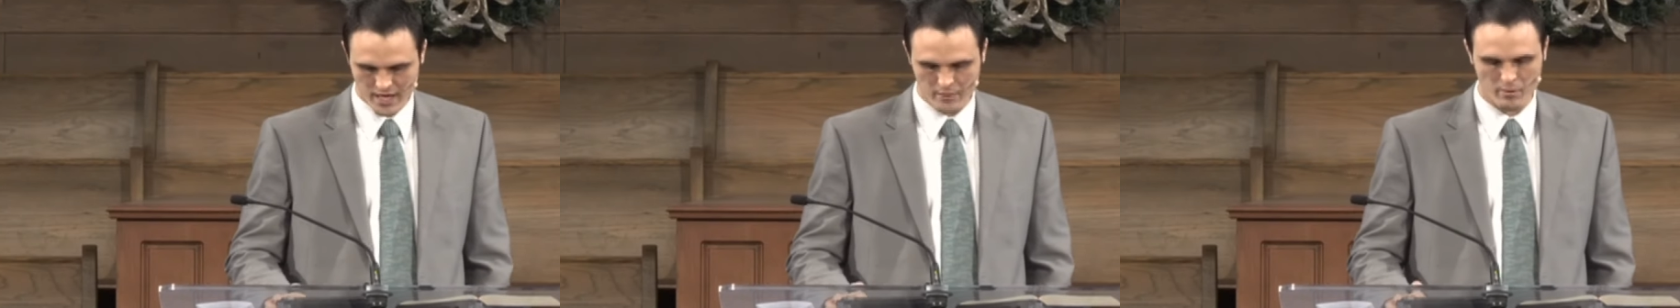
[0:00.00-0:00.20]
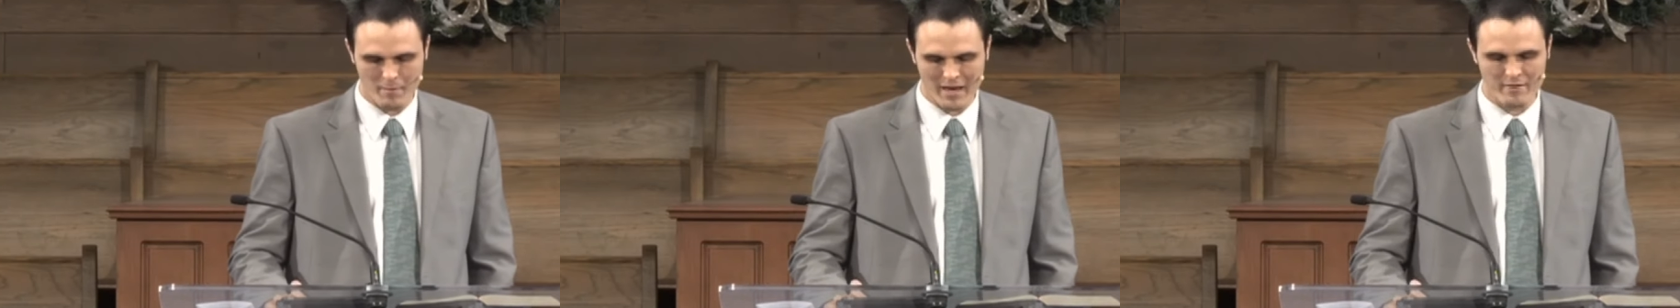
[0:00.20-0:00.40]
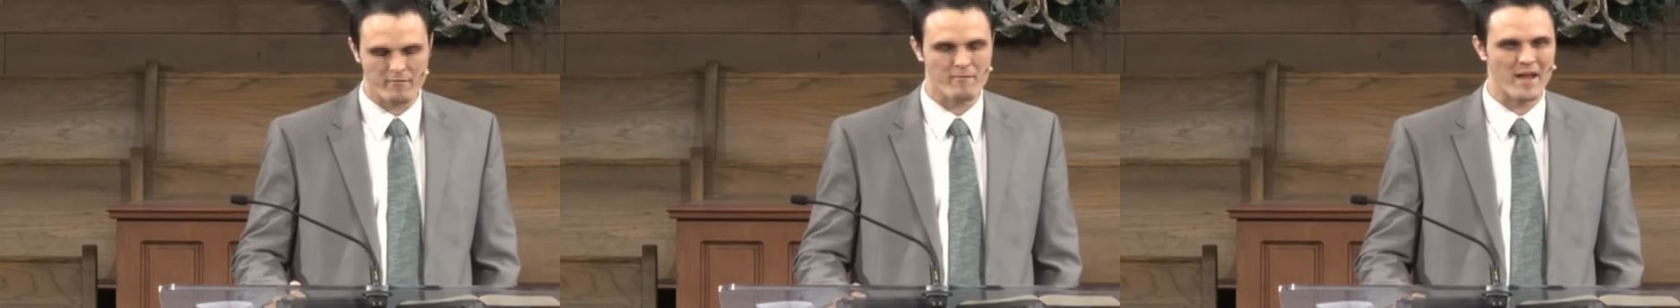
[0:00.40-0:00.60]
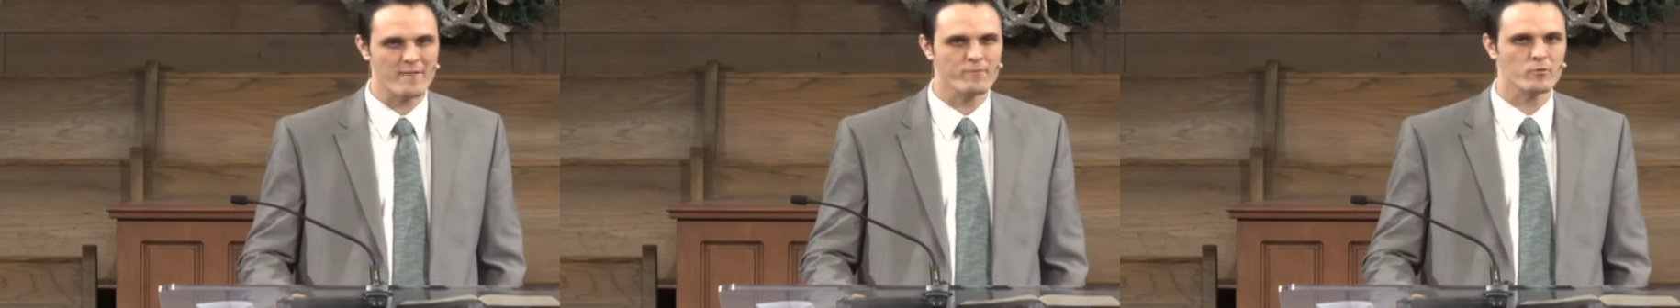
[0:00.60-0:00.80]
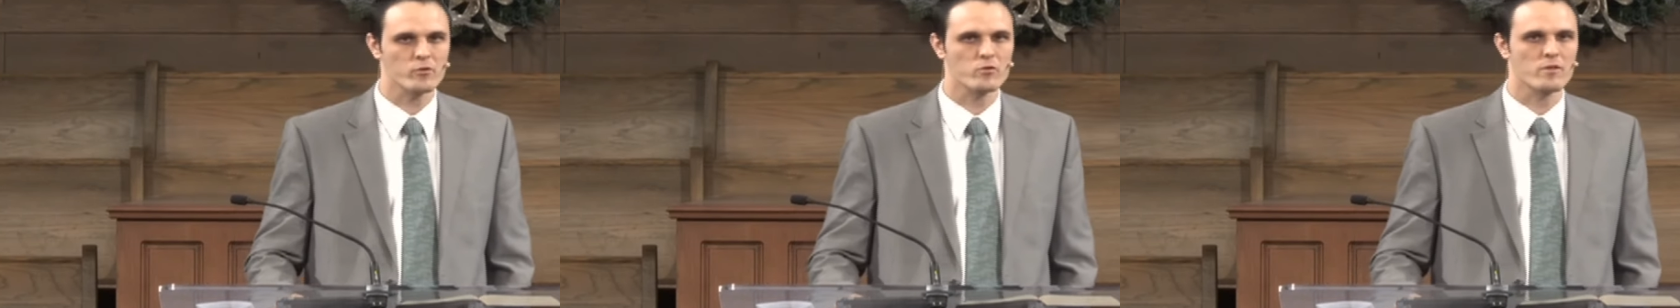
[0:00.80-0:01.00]
and remain
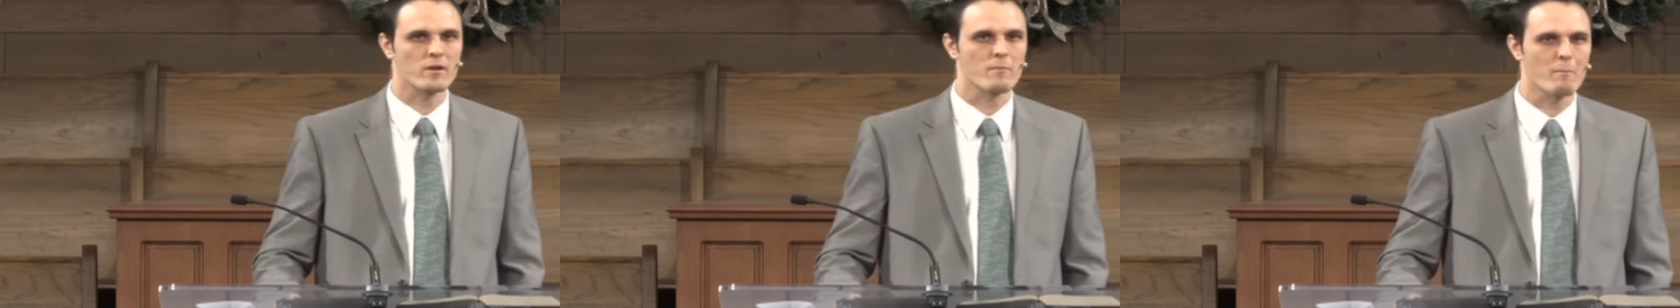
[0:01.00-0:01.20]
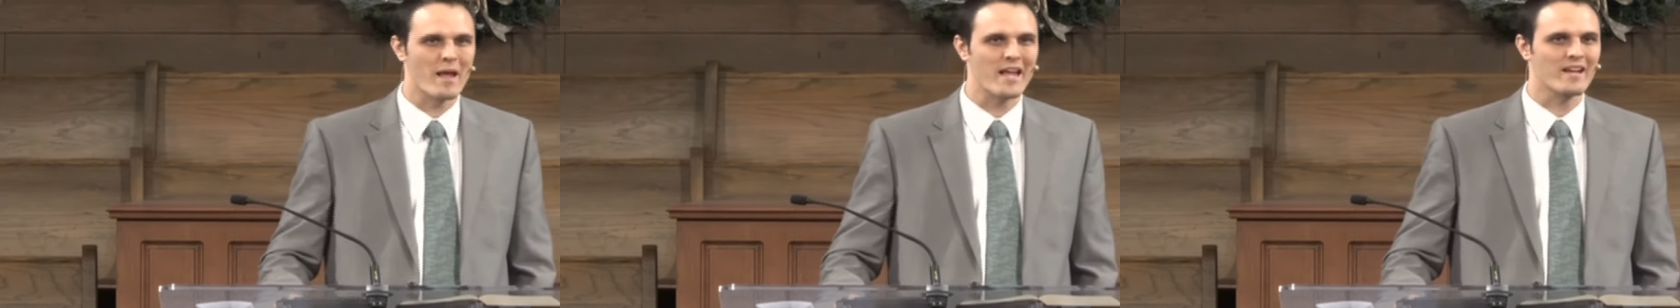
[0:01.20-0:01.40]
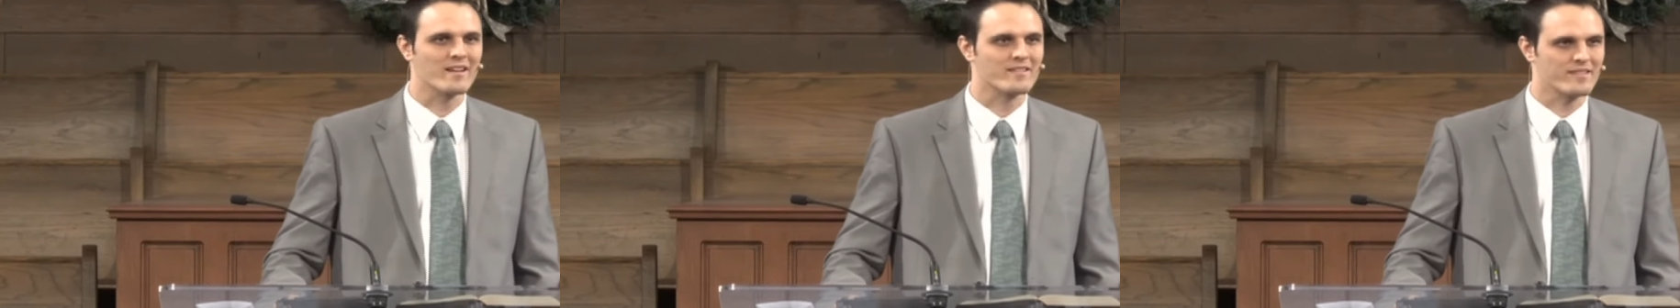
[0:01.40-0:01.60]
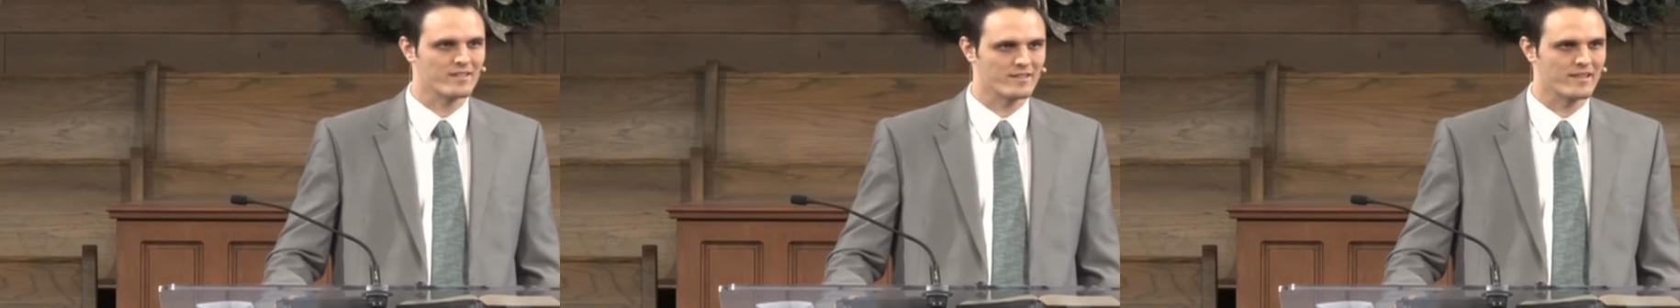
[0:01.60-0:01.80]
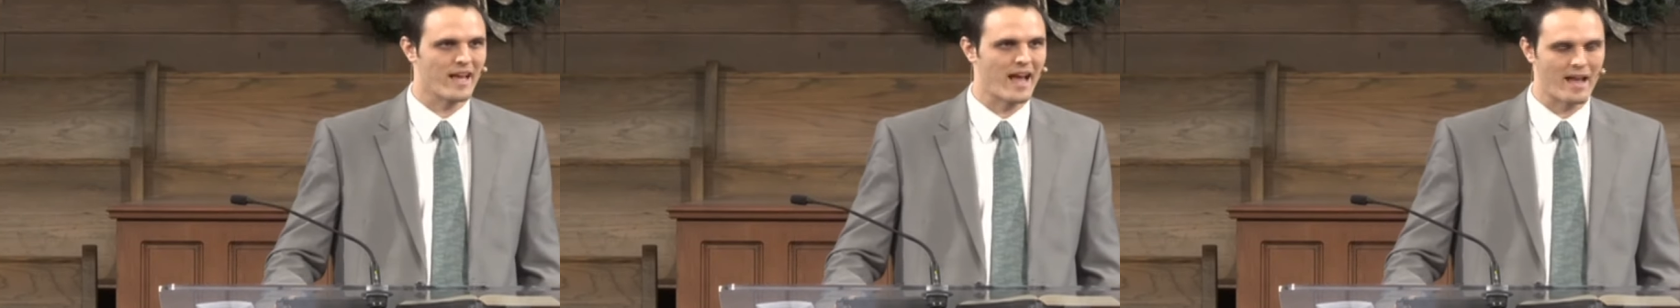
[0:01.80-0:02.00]
faithful to their mate
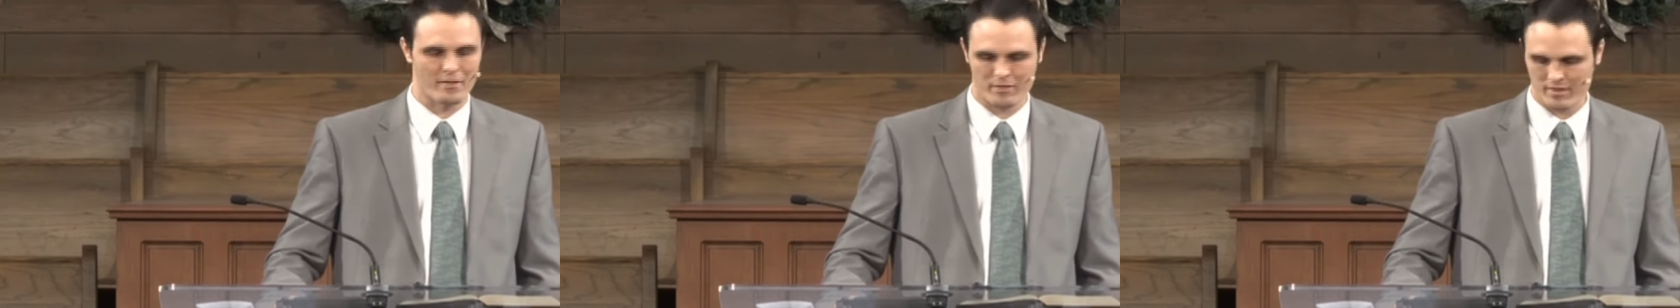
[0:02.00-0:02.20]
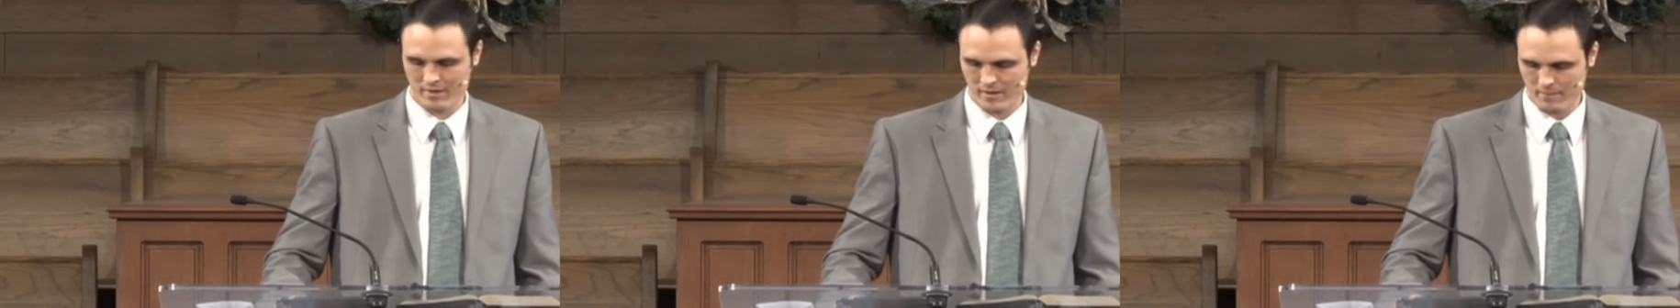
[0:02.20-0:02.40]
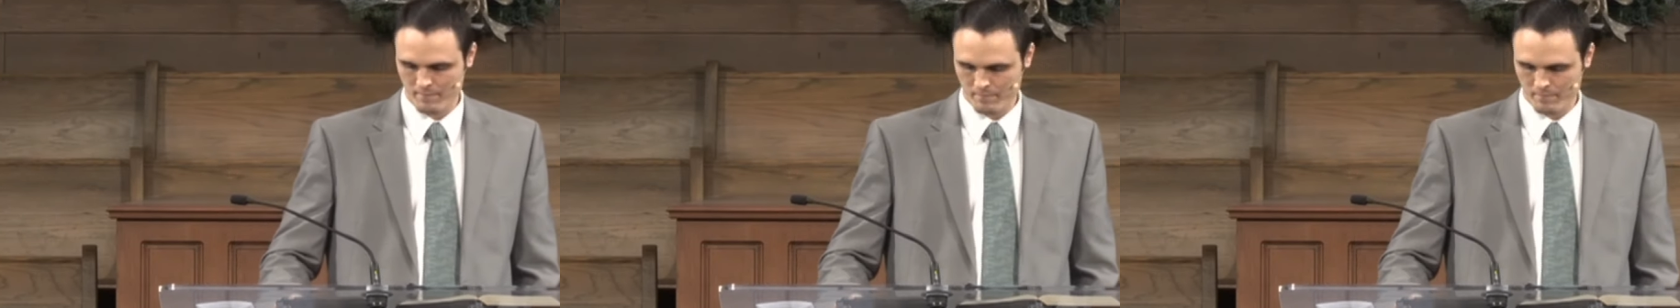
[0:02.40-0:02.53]
until death.